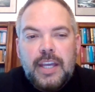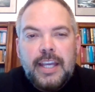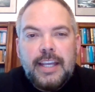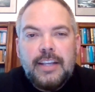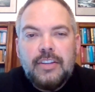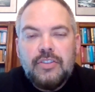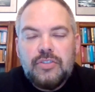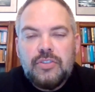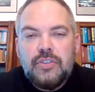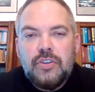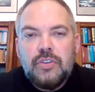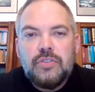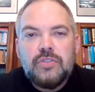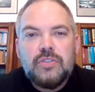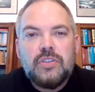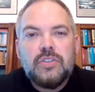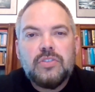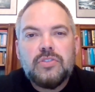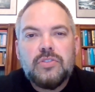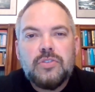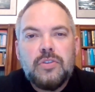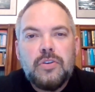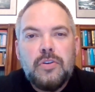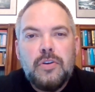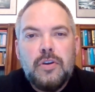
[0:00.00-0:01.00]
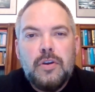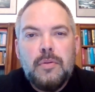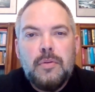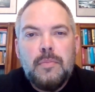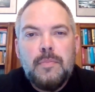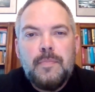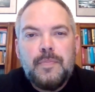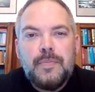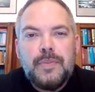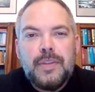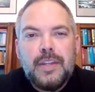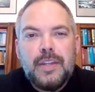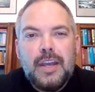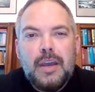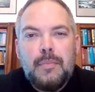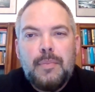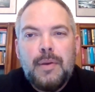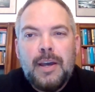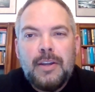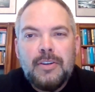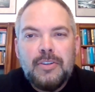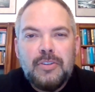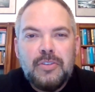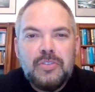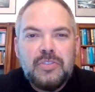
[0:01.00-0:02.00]
he's used this term
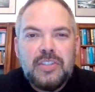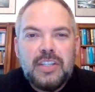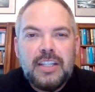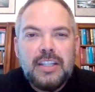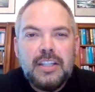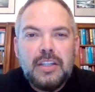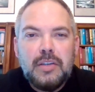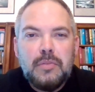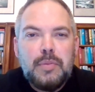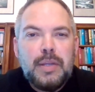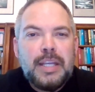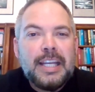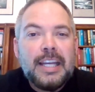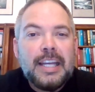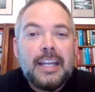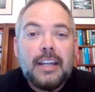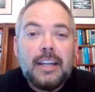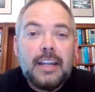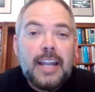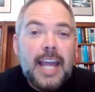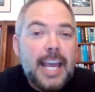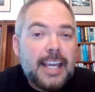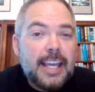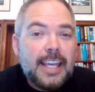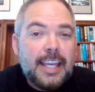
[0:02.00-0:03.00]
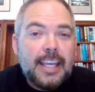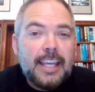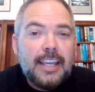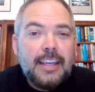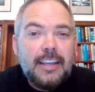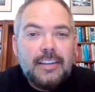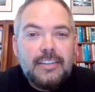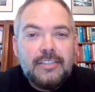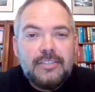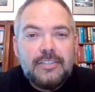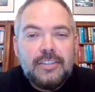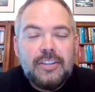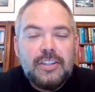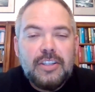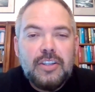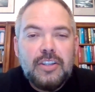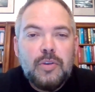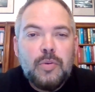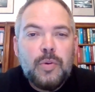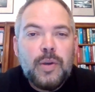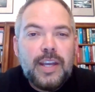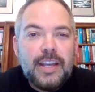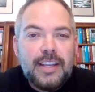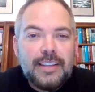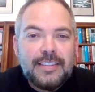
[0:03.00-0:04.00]
about New Zealand being a lackey to the
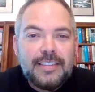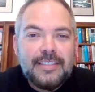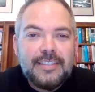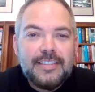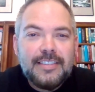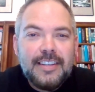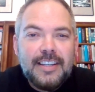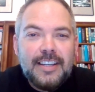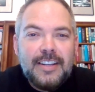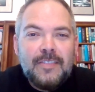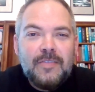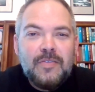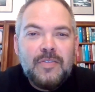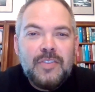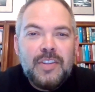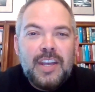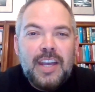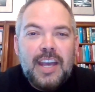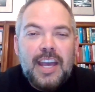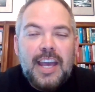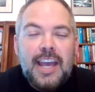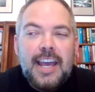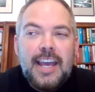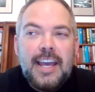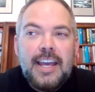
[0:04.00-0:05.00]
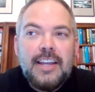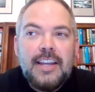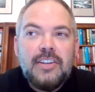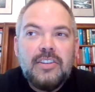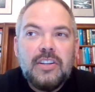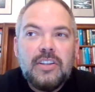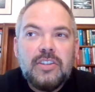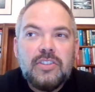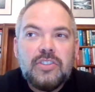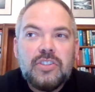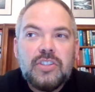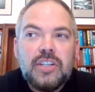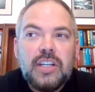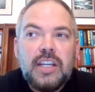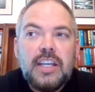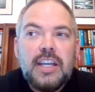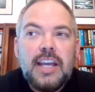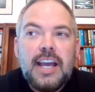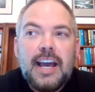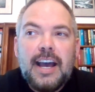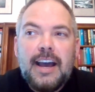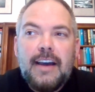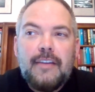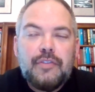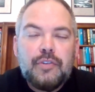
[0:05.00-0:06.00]
US. And
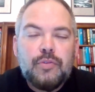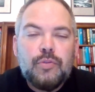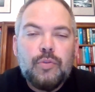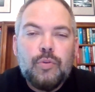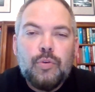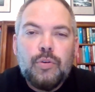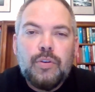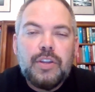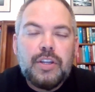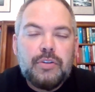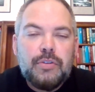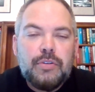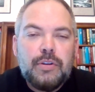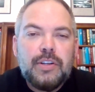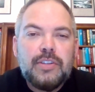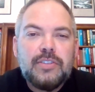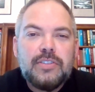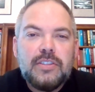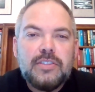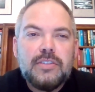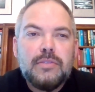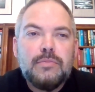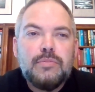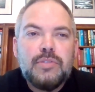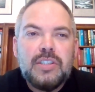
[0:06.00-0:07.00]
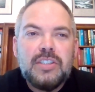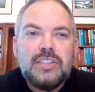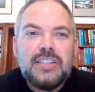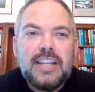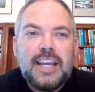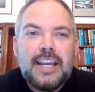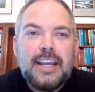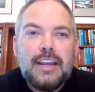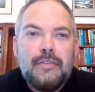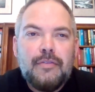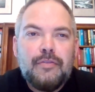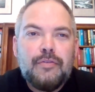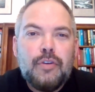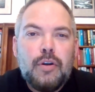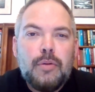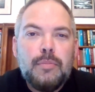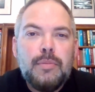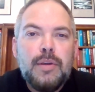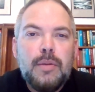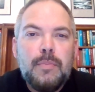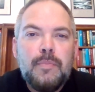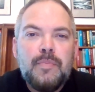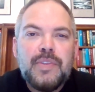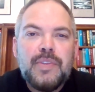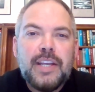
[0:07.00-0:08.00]
she, after all of the criticism she's taken from
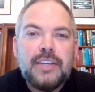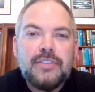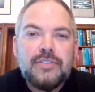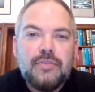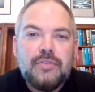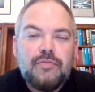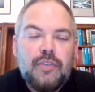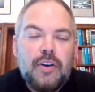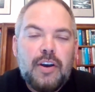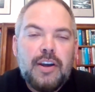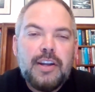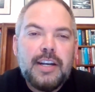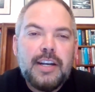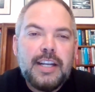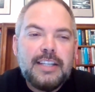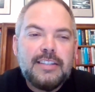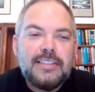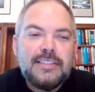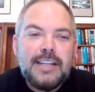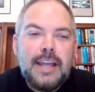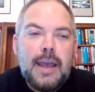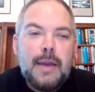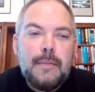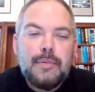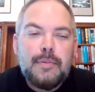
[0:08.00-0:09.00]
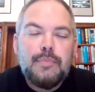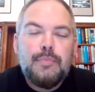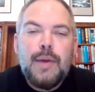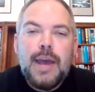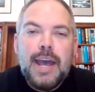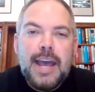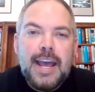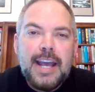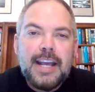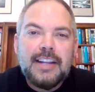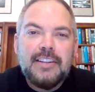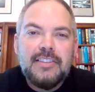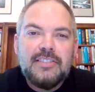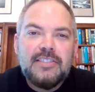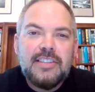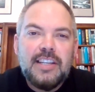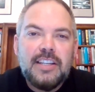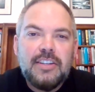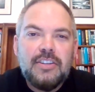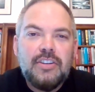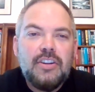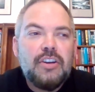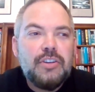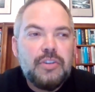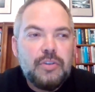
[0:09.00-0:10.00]
him, has finally snapped back and
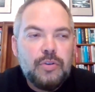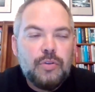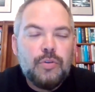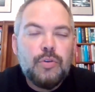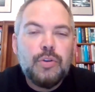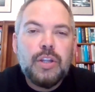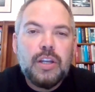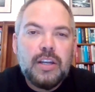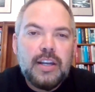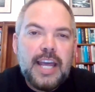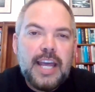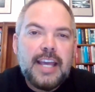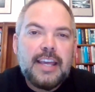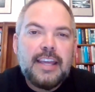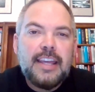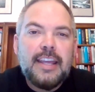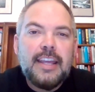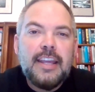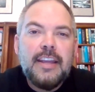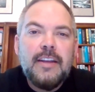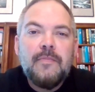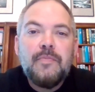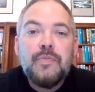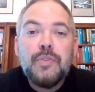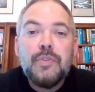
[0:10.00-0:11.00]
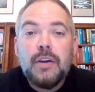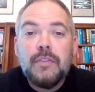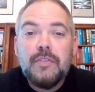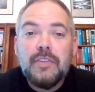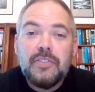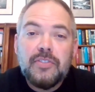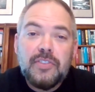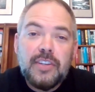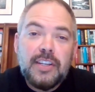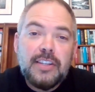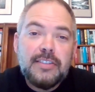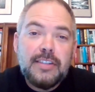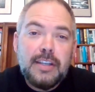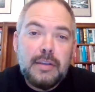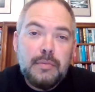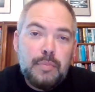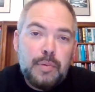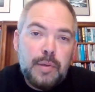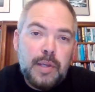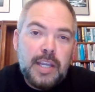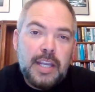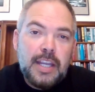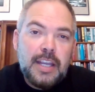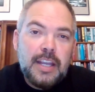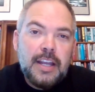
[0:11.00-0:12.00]
said, no, you're the lackey of the
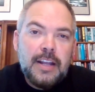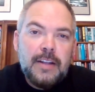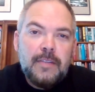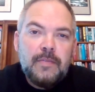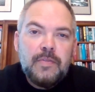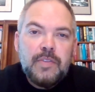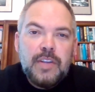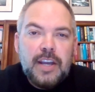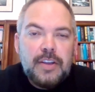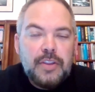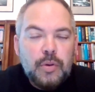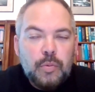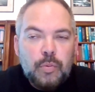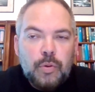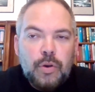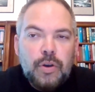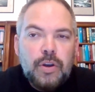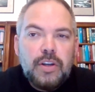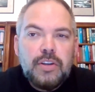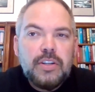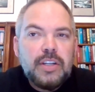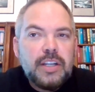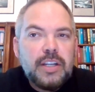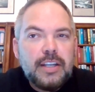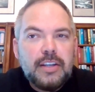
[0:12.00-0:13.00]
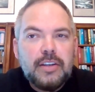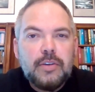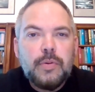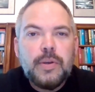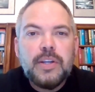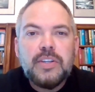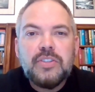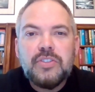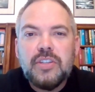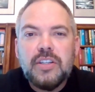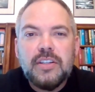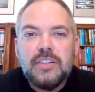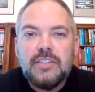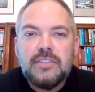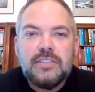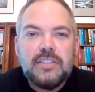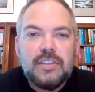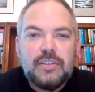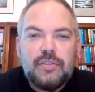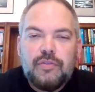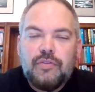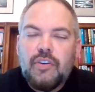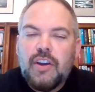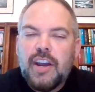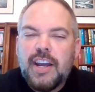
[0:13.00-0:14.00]
CCP. Yeah. And the word in question is
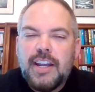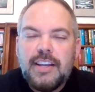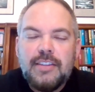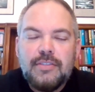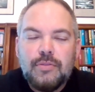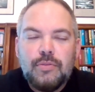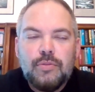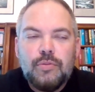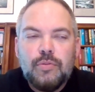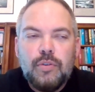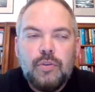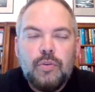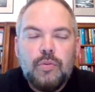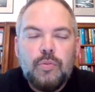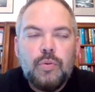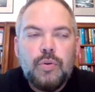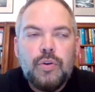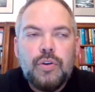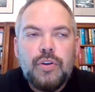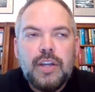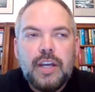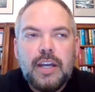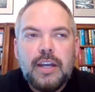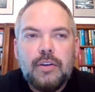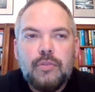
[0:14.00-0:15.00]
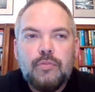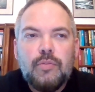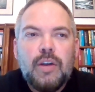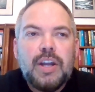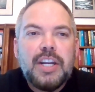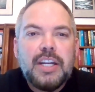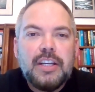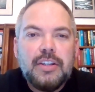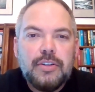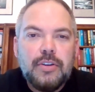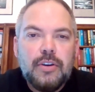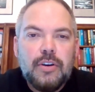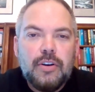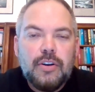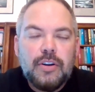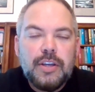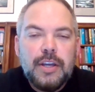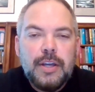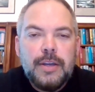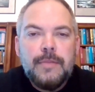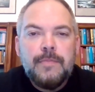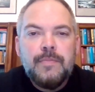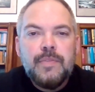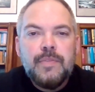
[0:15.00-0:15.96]
this phrase or word running dog